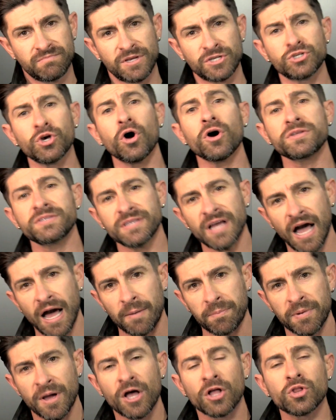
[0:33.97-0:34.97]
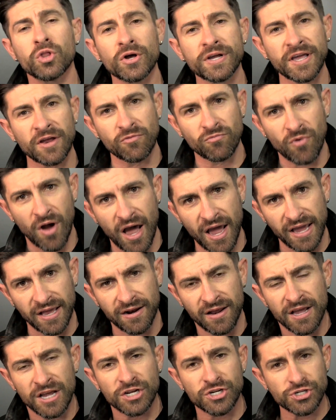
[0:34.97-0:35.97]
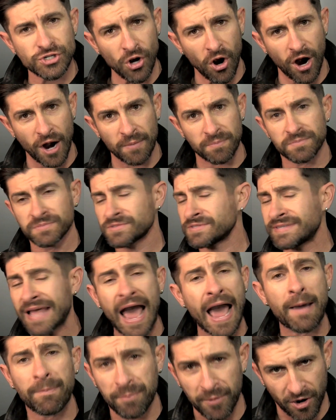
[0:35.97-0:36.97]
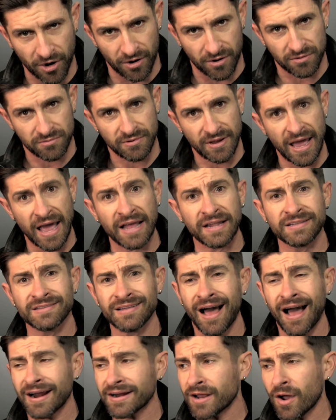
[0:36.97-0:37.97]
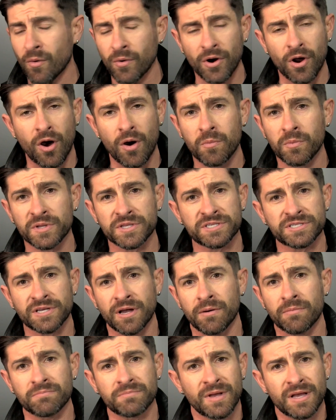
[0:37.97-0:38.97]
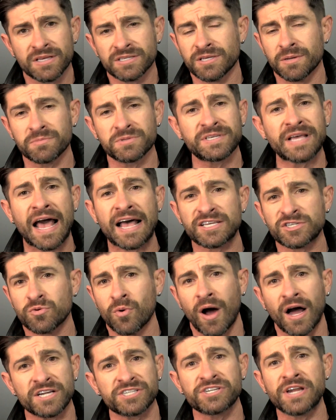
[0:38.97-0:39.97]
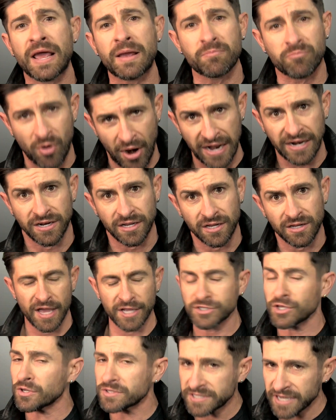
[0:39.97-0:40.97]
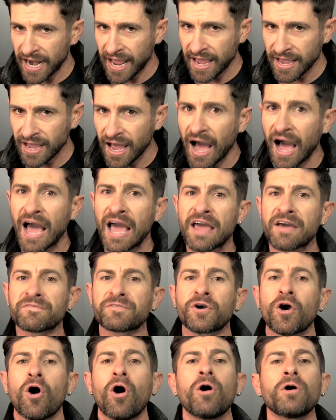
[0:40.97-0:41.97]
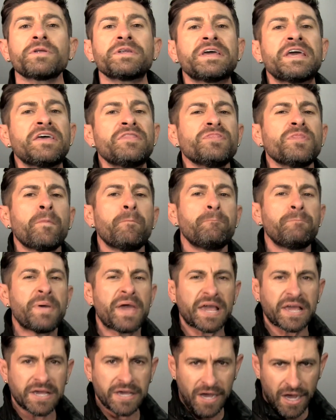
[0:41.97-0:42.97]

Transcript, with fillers: is hooked up, looking right, sharp, dapper, and not going home with some, some Sasquatch named Brenda. And so today, I have called in the big